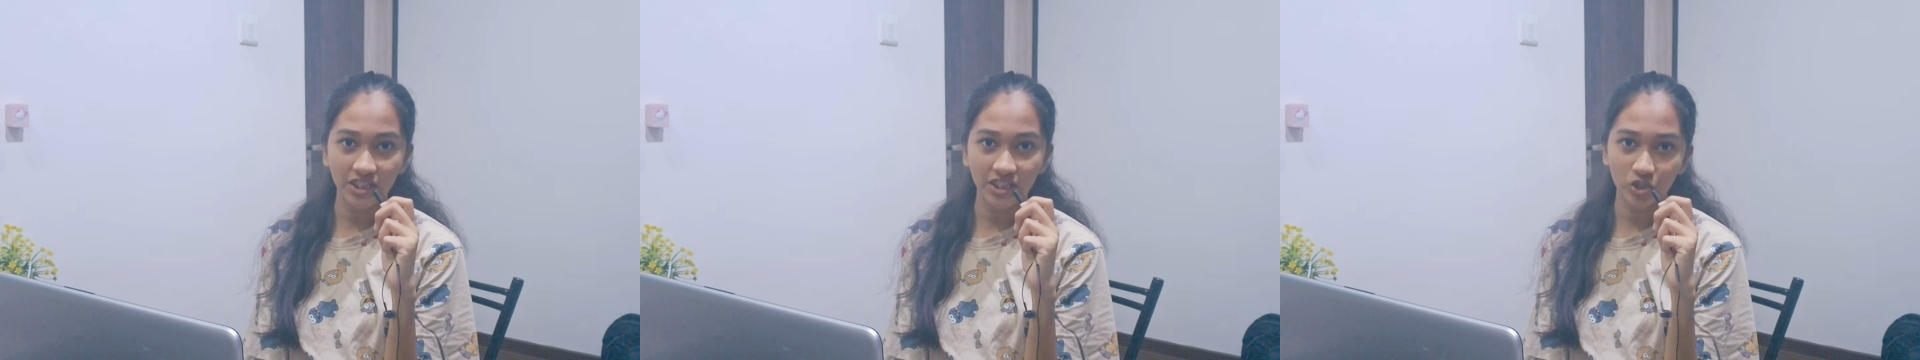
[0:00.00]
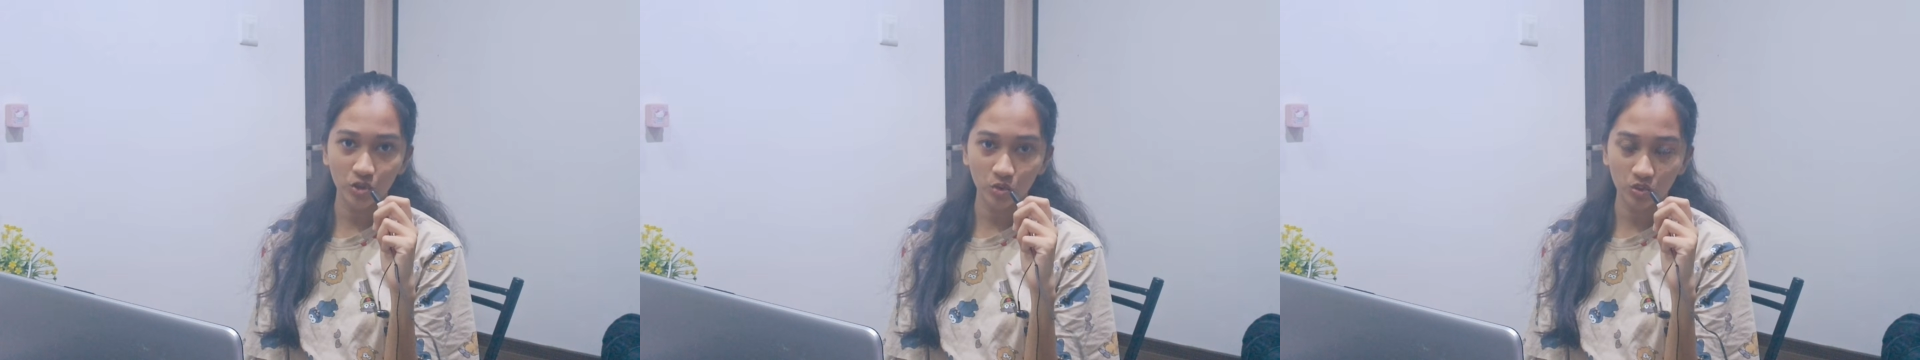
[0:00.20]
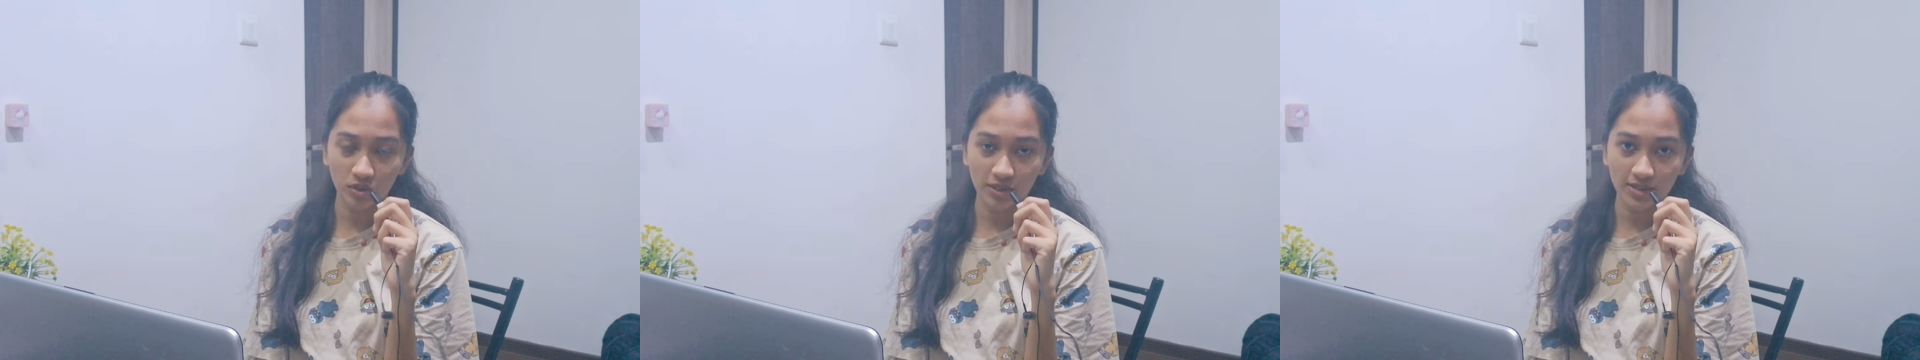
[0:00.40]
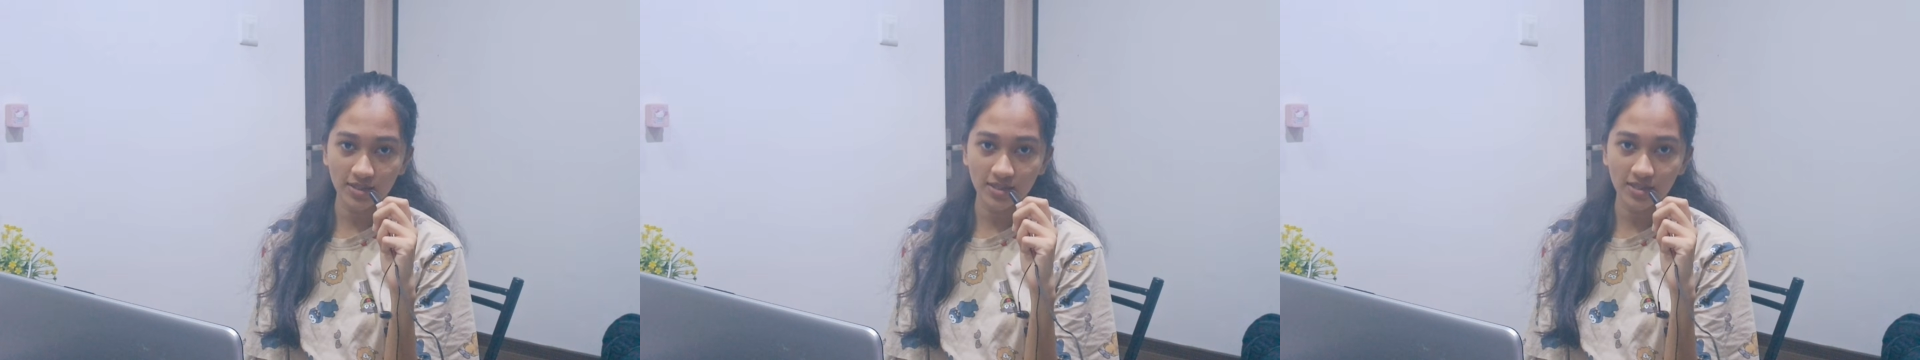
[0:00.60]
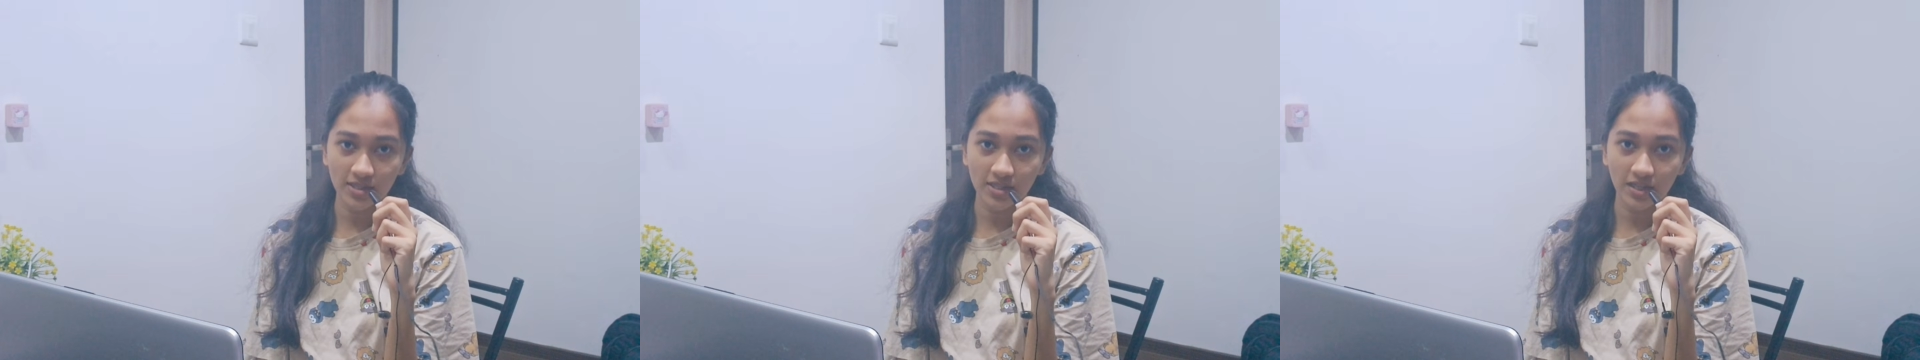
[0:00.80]

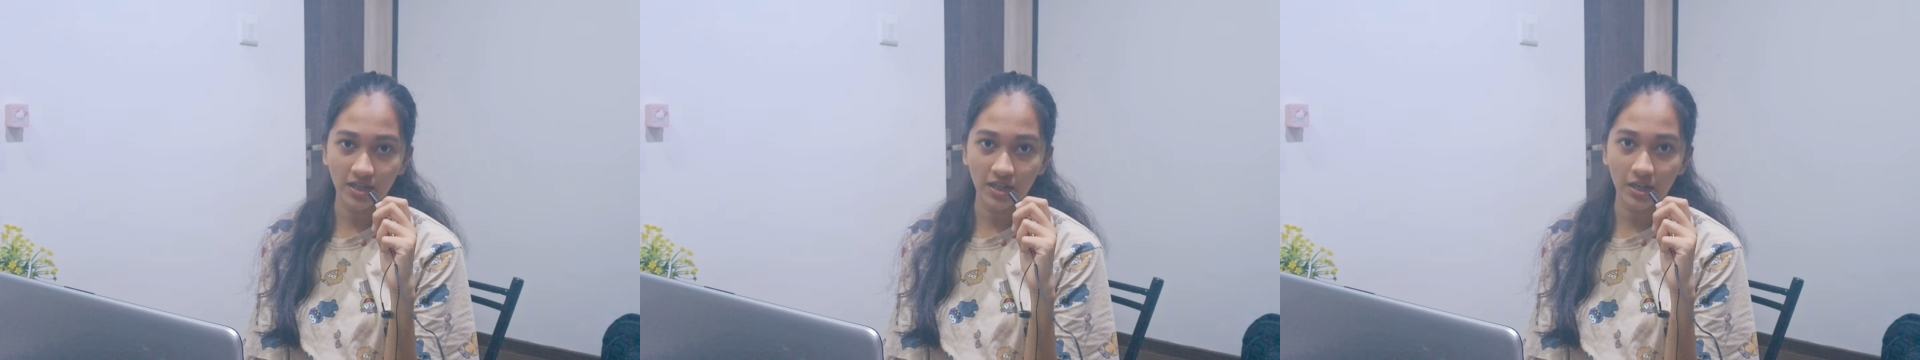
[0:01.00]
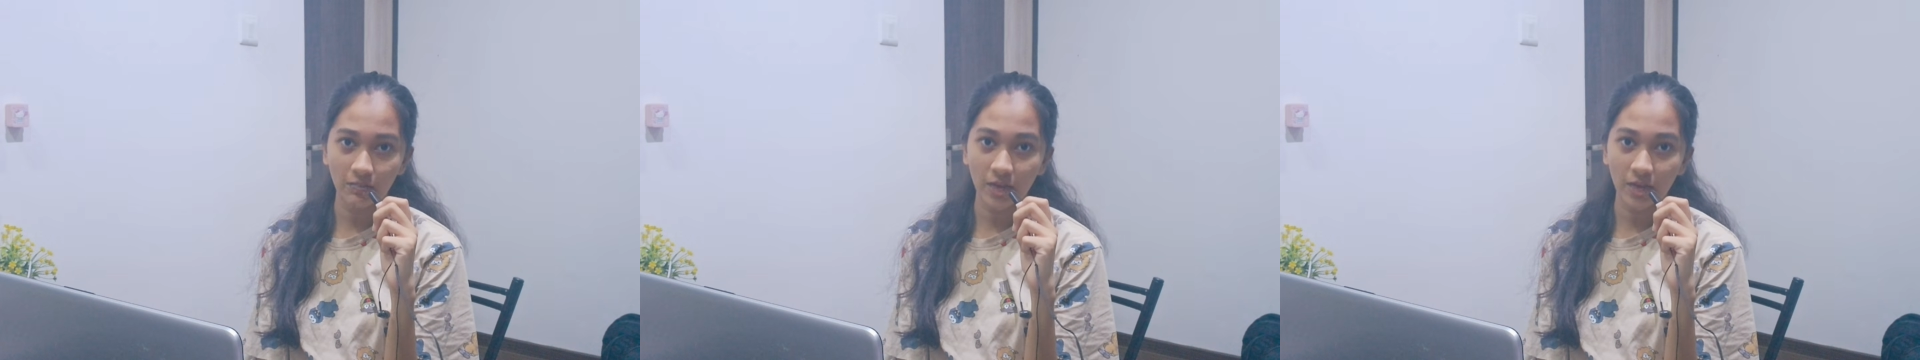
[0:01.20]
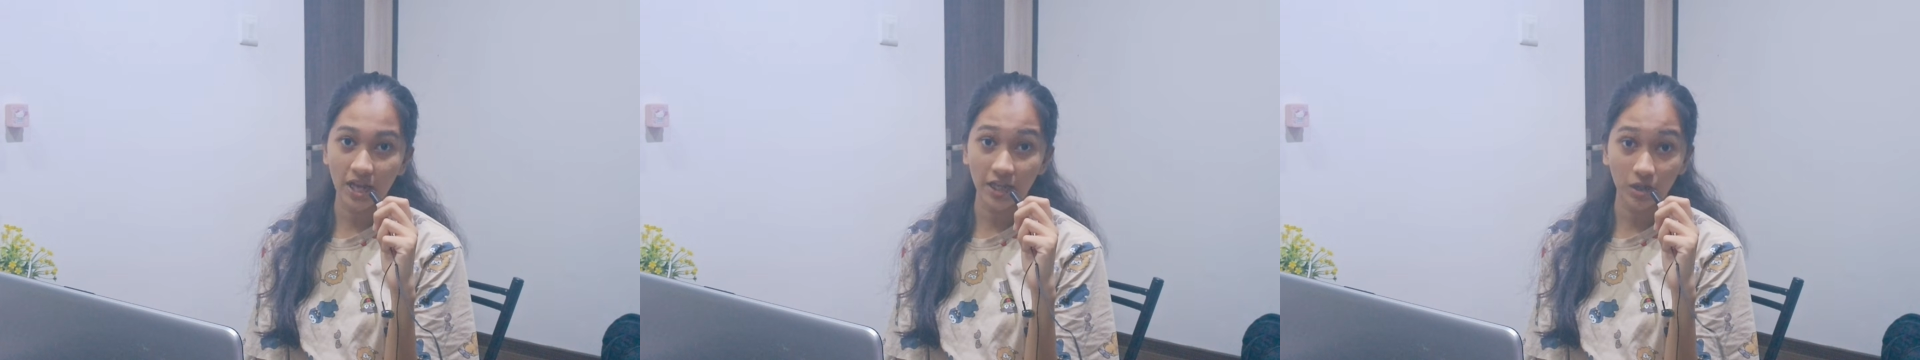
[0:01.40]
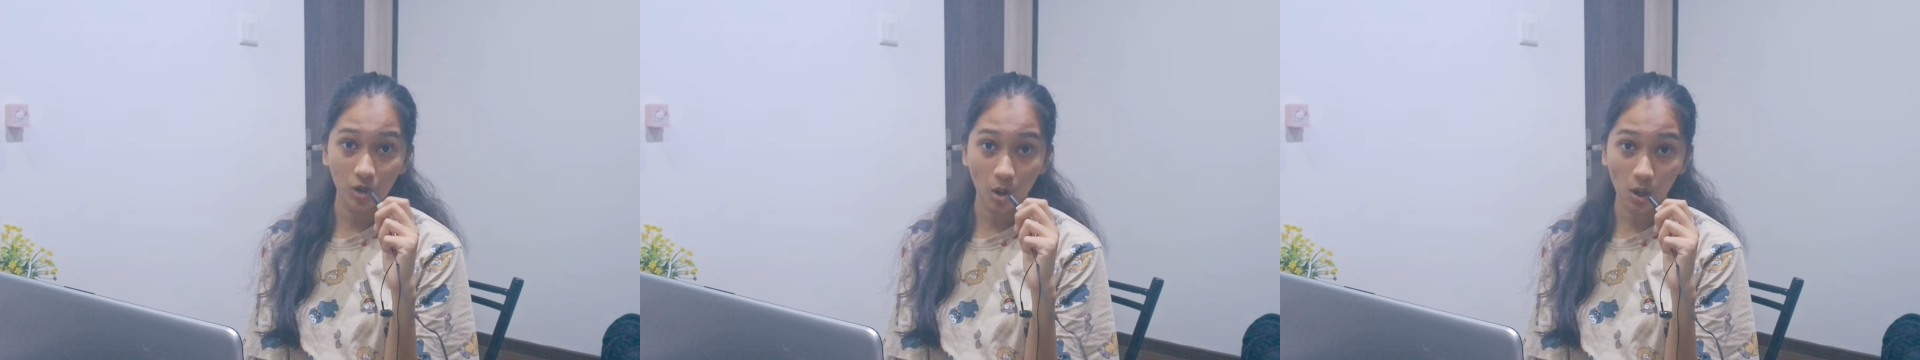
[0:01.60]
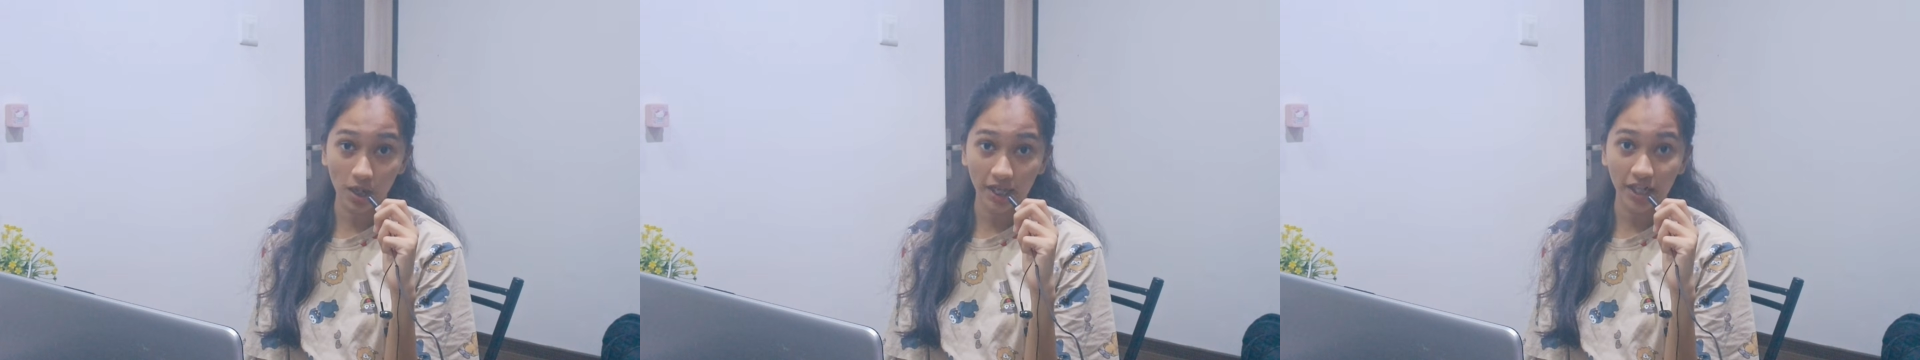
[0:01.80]
students in my
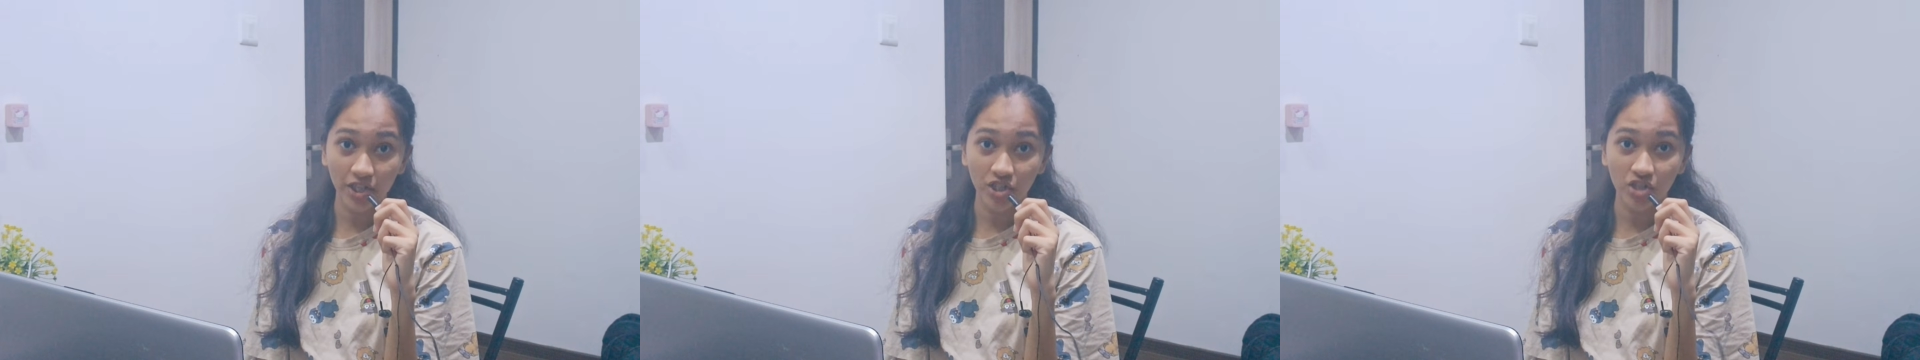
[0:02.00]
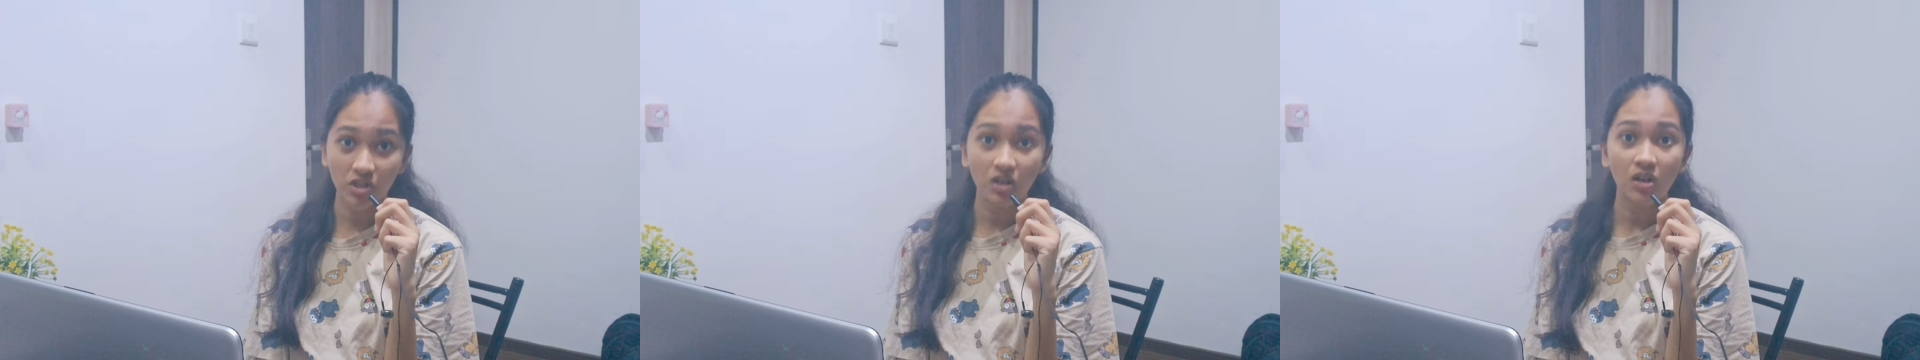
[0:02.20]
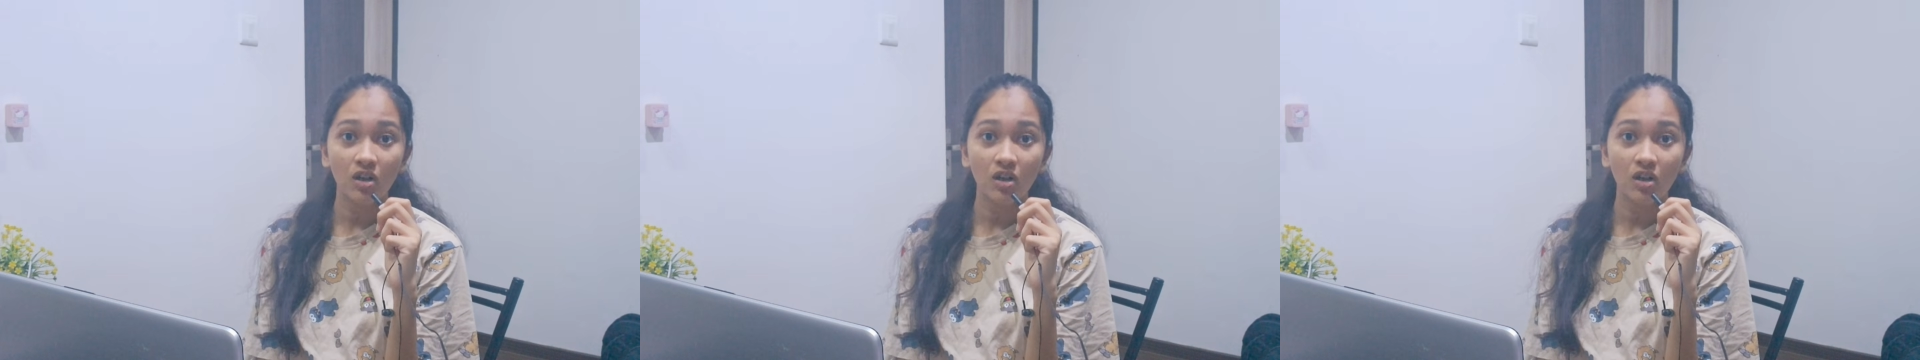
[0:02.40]
college